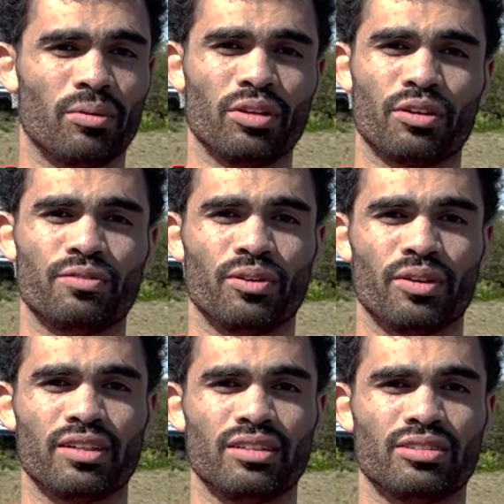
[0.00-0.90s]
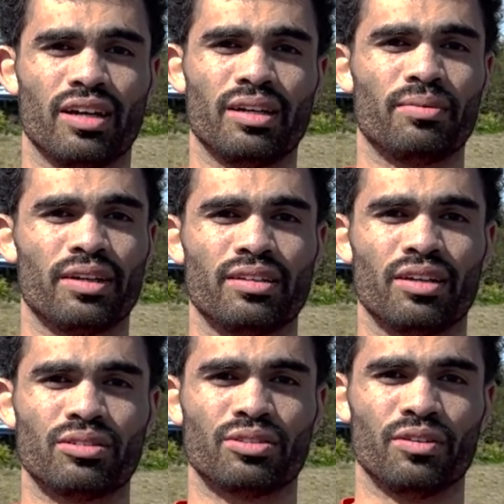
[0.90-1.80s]
We're looking forward to trying to bring
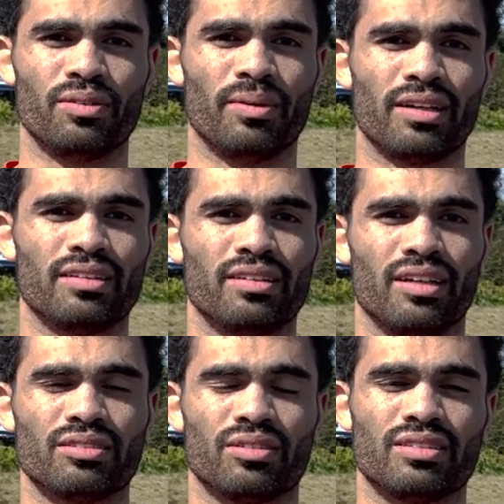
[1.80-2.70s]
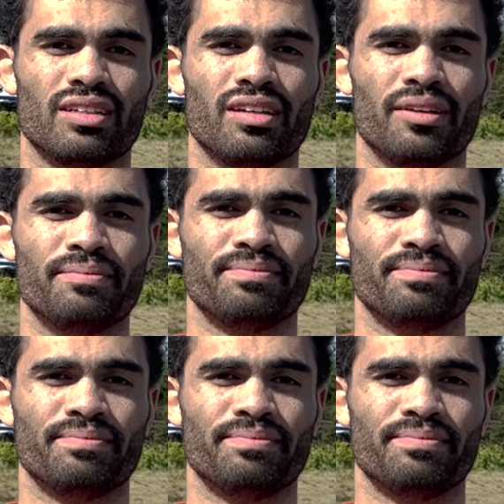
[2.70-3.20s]
another trophy back to Killester on Sunday.